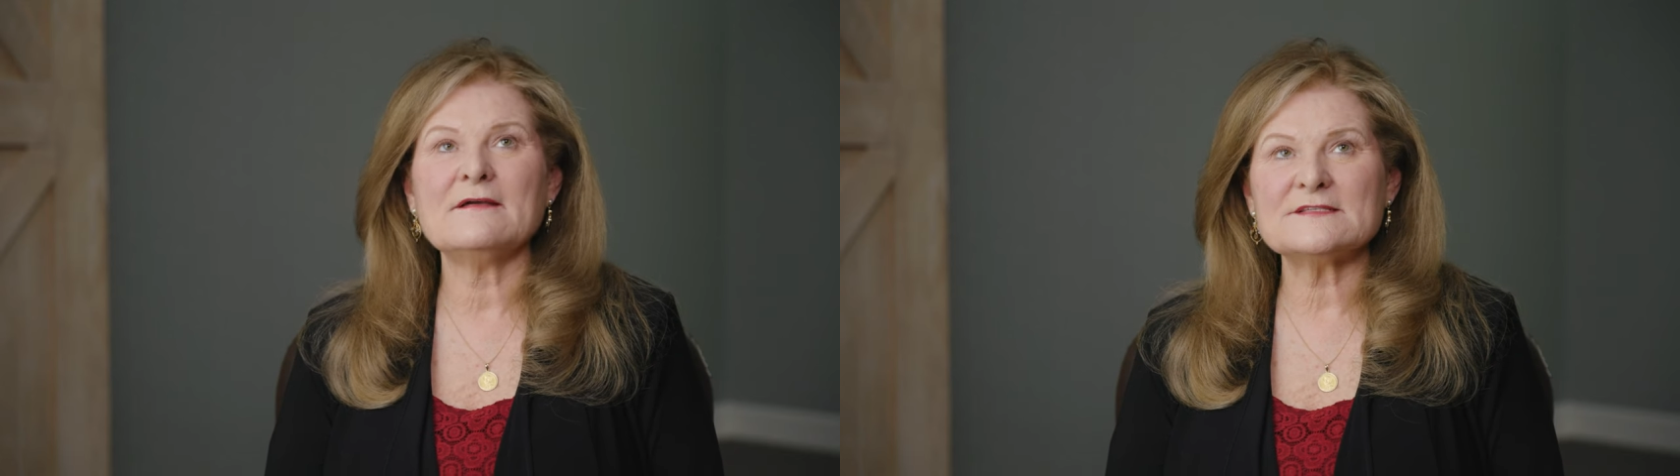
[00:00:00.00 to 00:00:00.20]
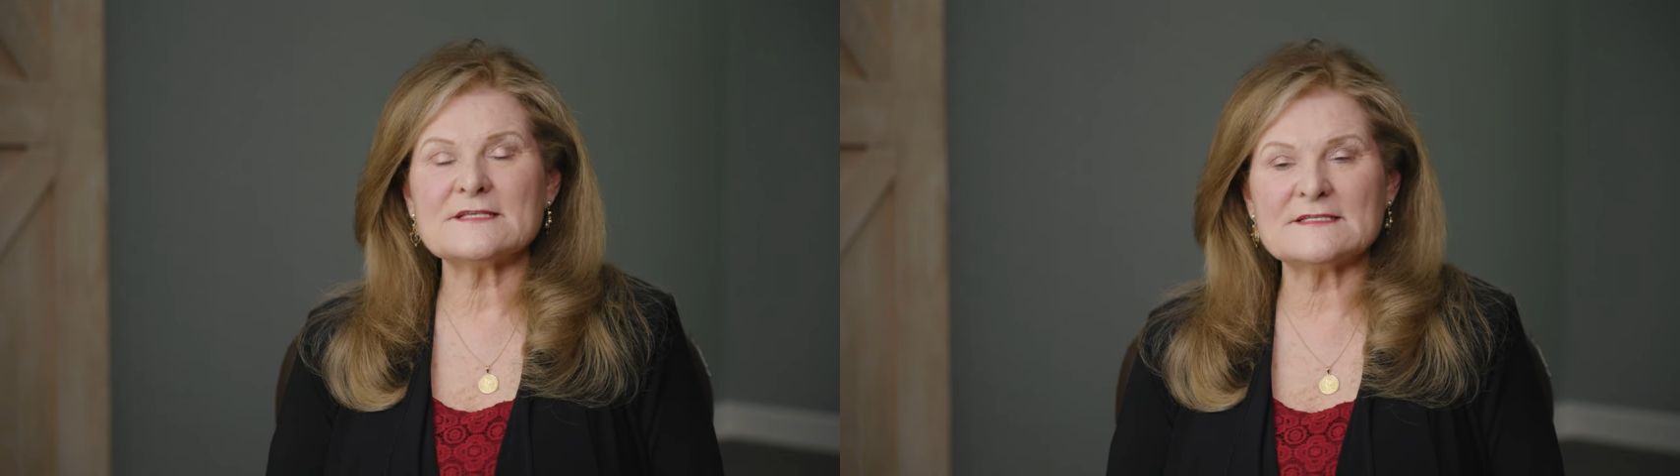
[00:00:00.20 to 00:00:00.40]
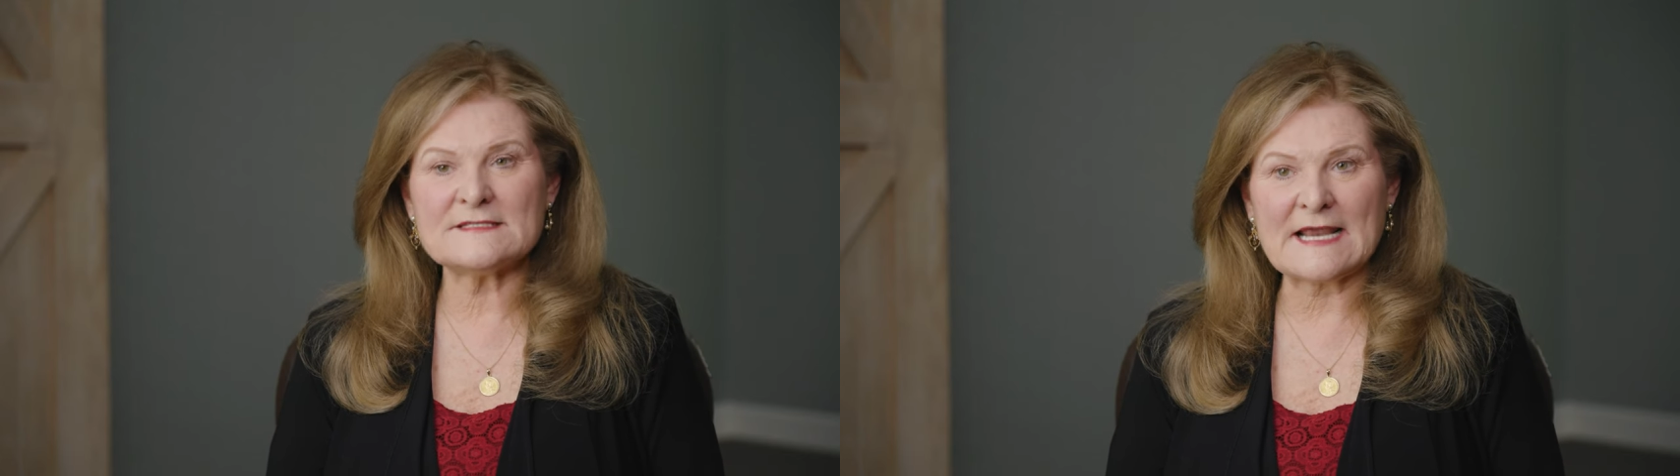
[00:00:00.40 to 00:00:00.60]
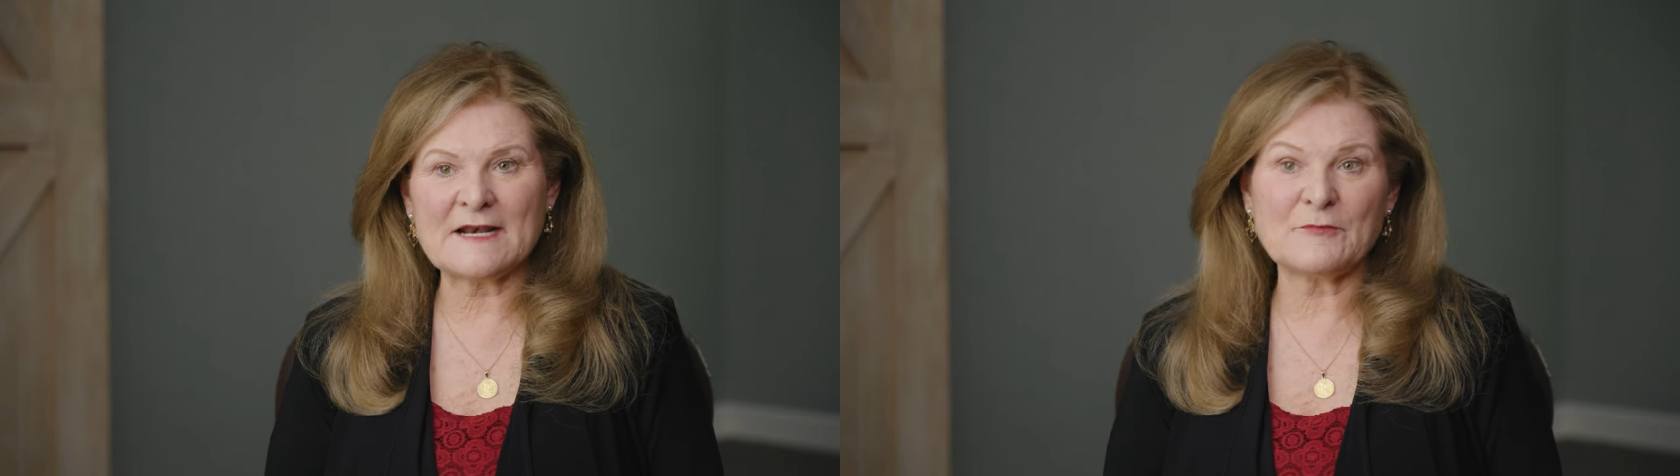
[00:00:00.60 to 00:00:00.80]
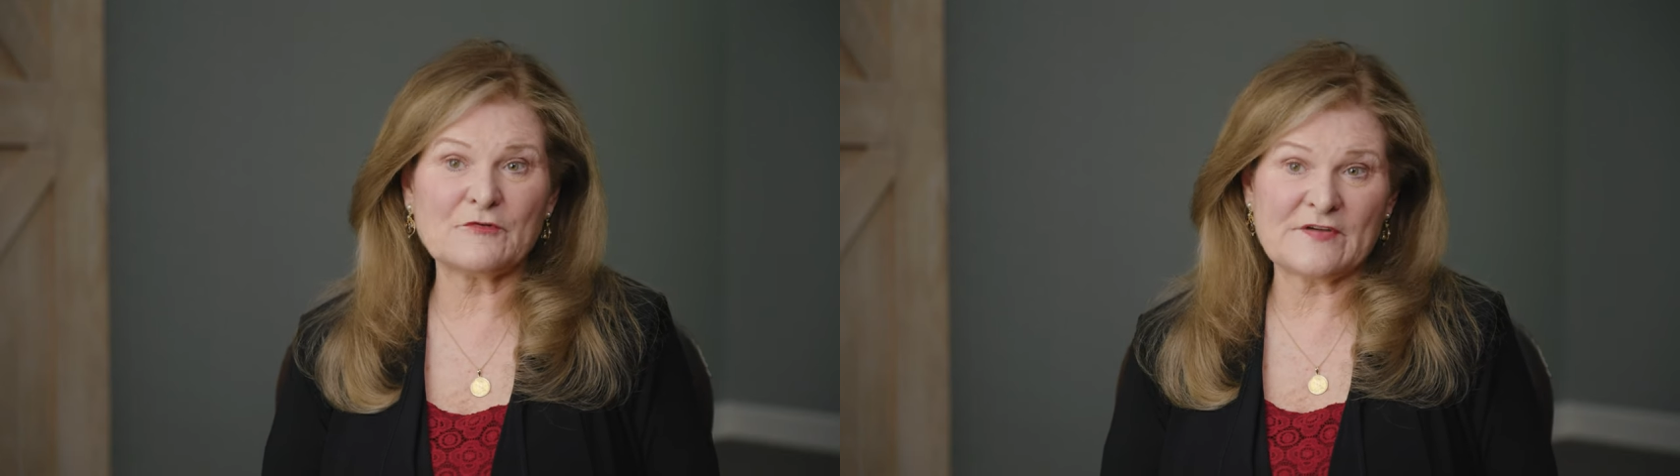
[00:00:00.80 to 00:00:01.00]

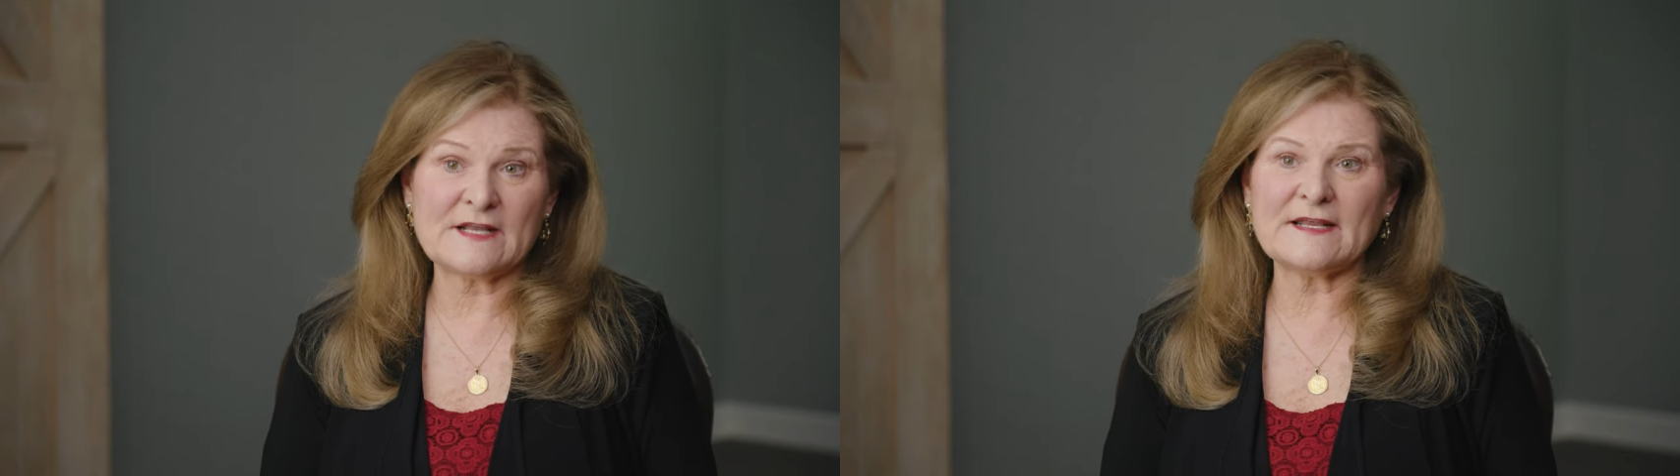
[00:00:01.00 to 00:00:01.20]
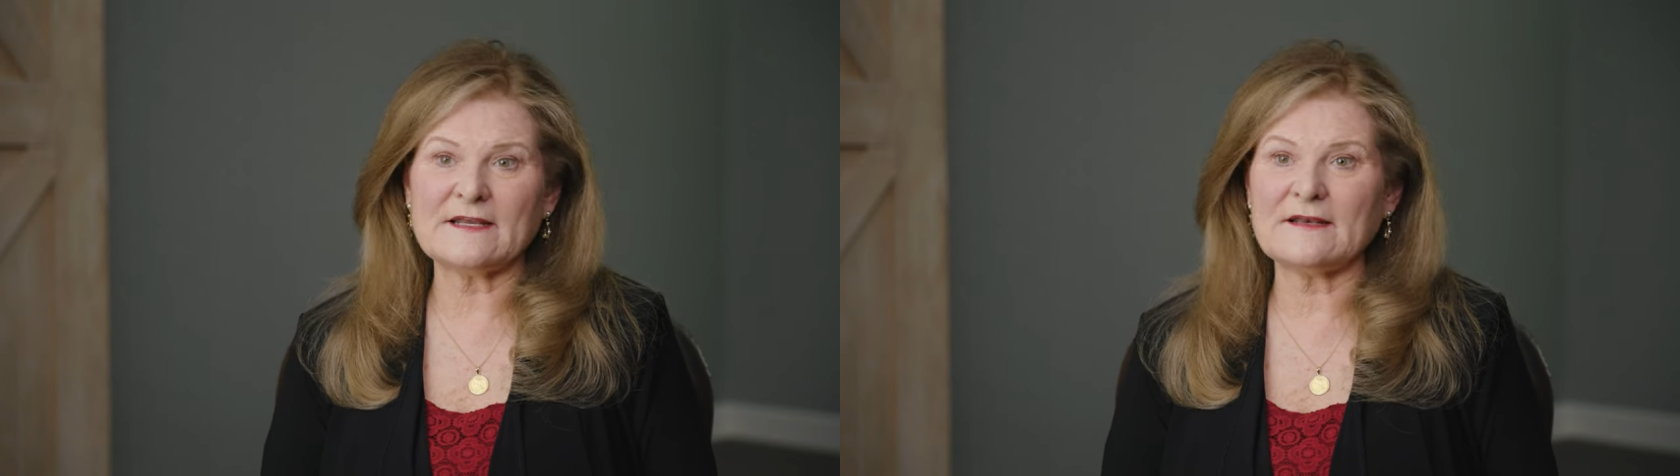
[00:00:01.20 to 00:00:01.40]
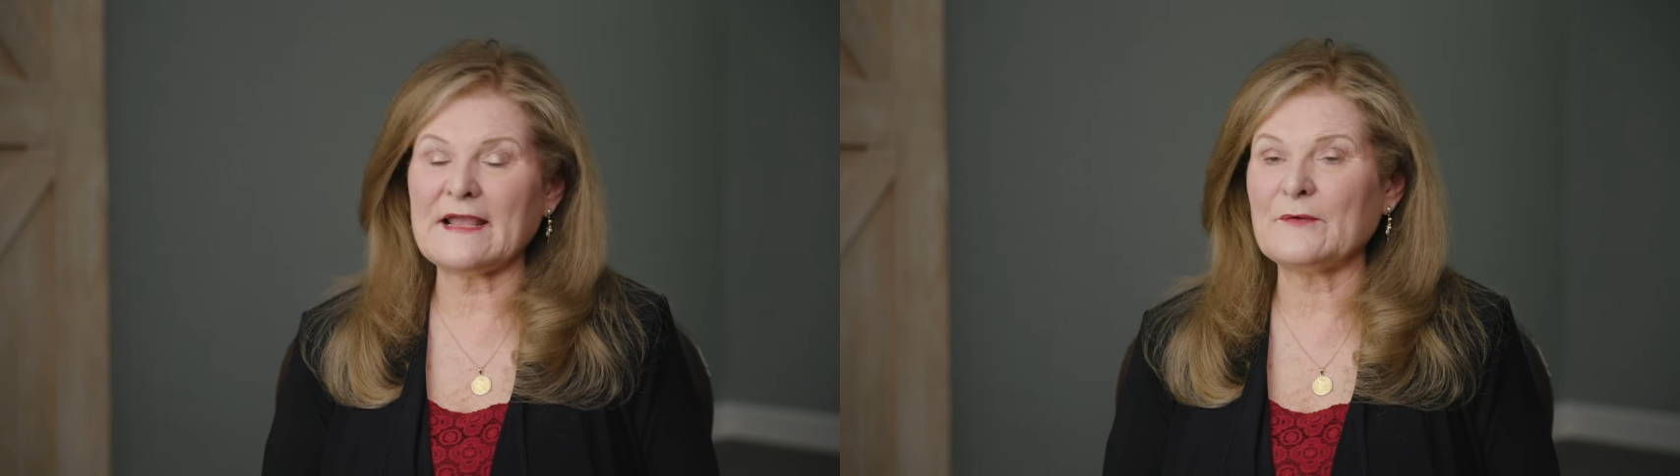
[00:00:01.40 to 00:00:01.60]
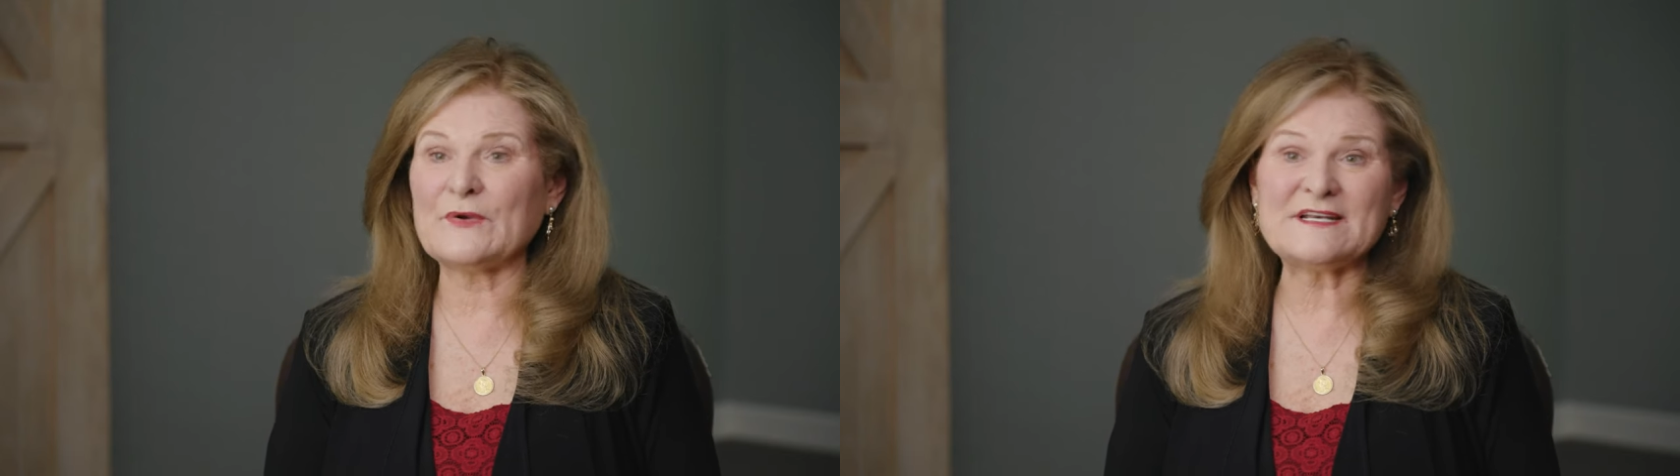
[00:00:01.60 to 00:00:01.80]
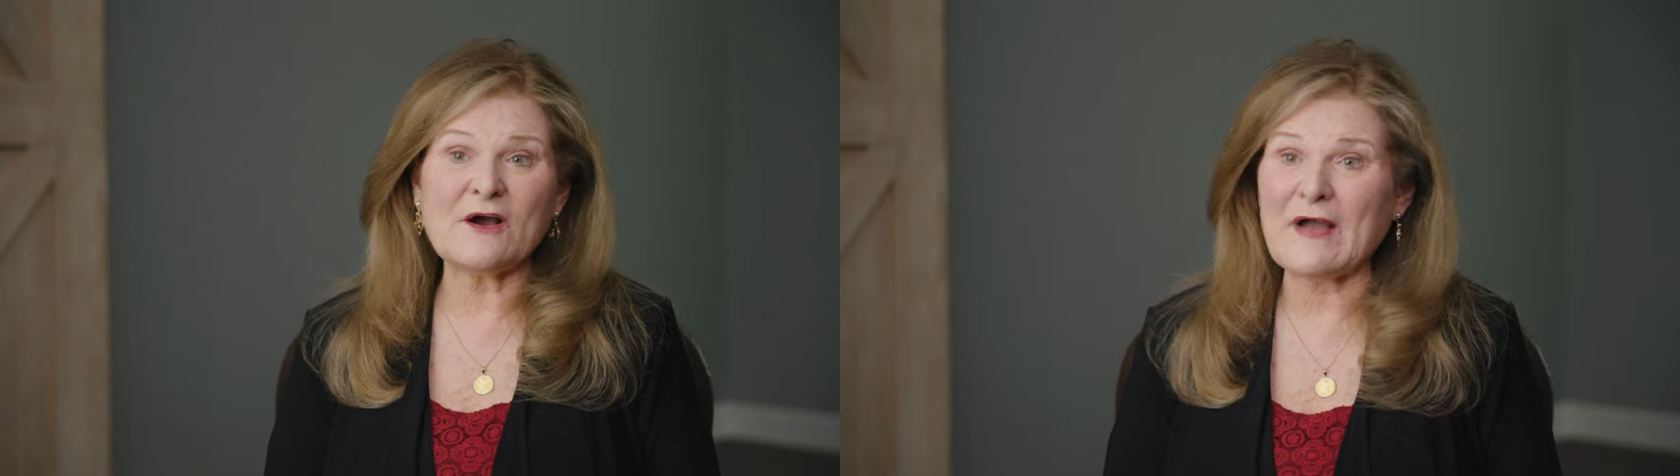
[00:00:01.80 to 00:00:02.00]
sustainable funding, and
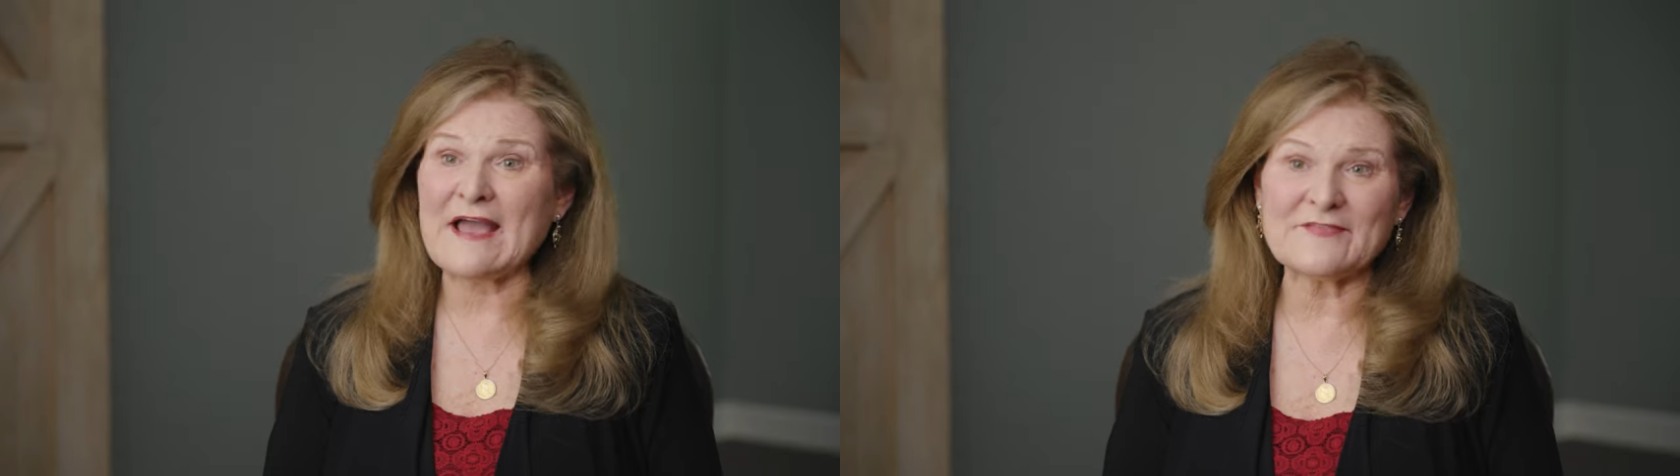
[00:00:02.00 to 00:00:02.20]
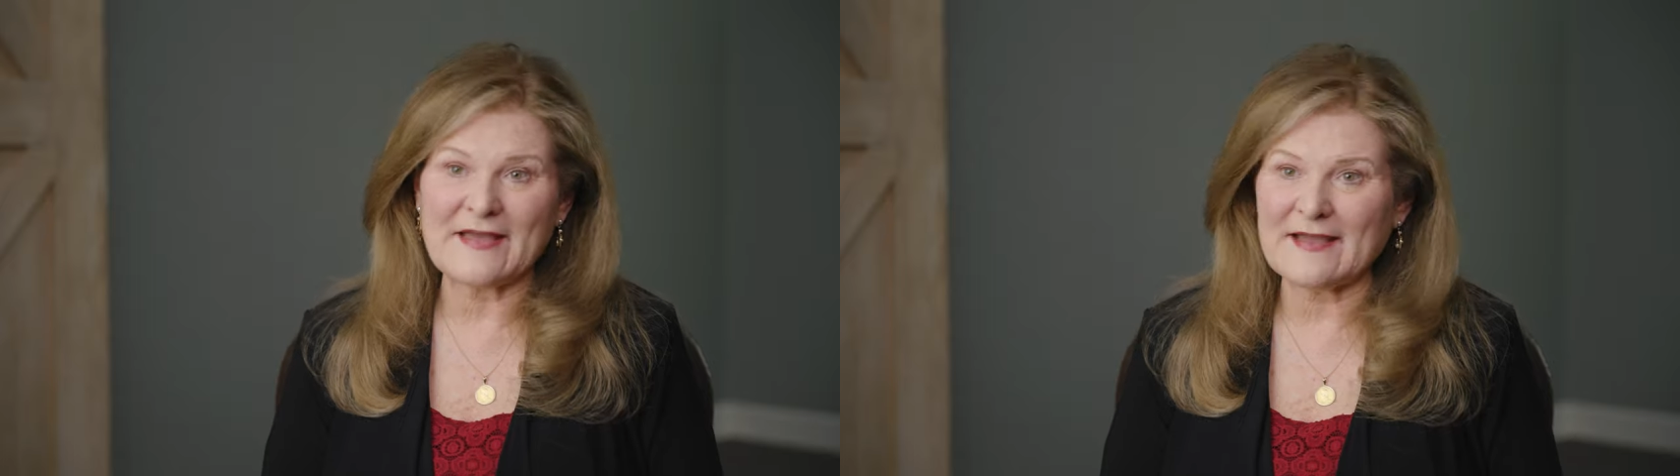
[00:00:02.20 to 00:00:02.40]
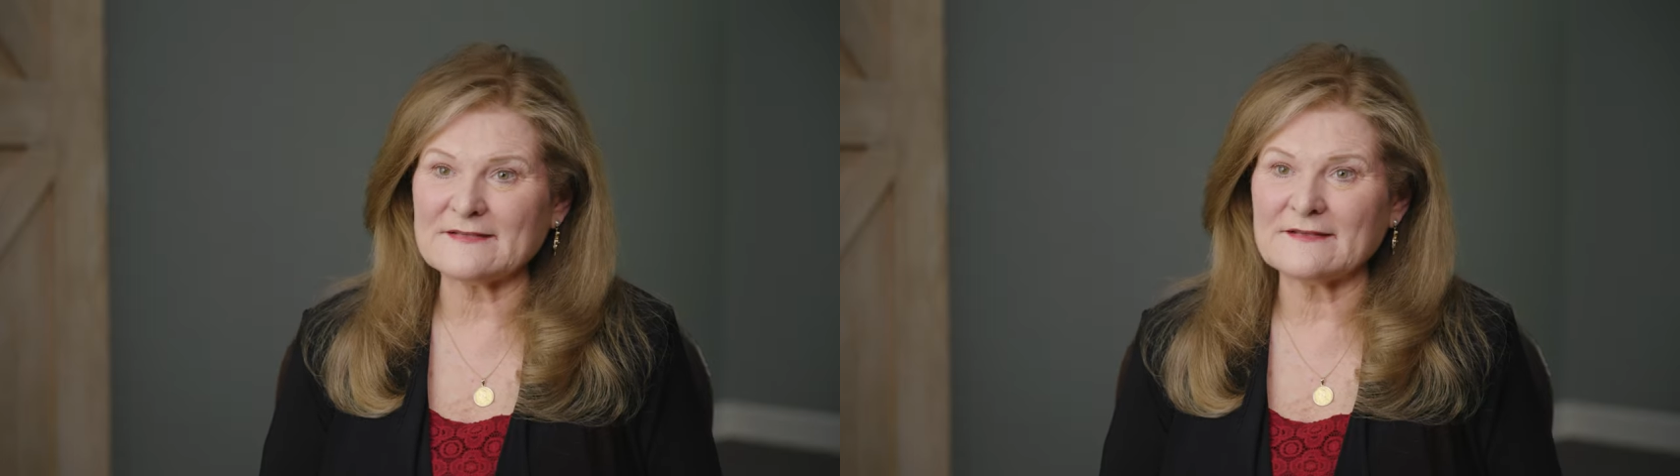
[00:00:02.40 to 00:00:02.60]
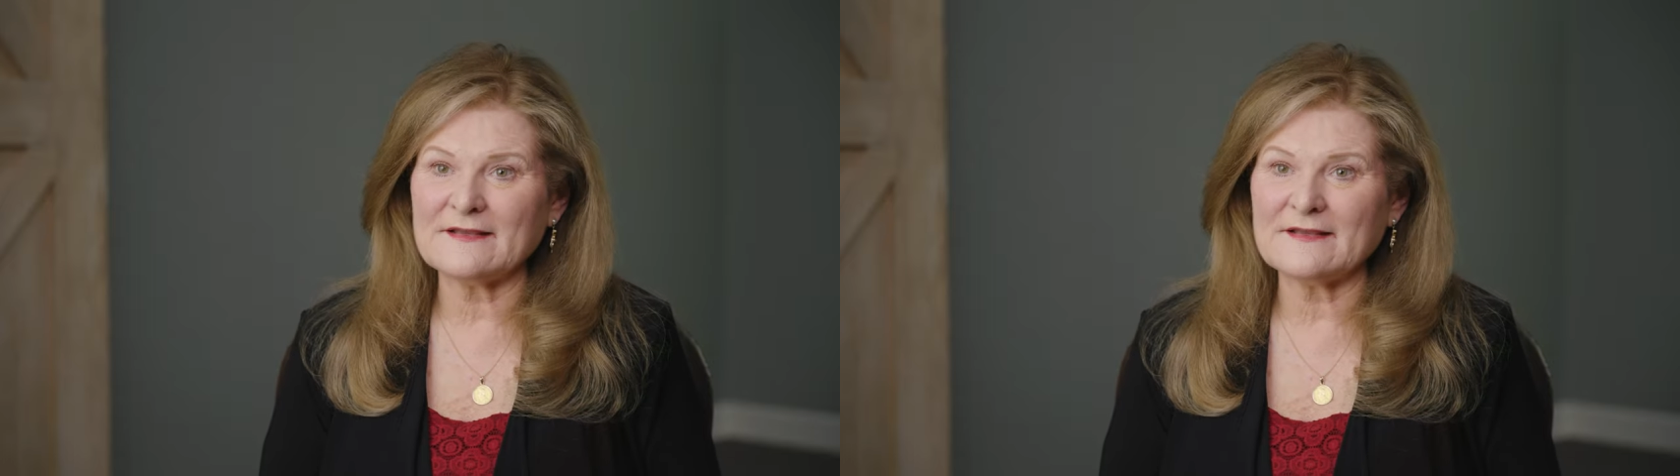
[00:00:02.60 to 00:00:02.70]
we don't have that.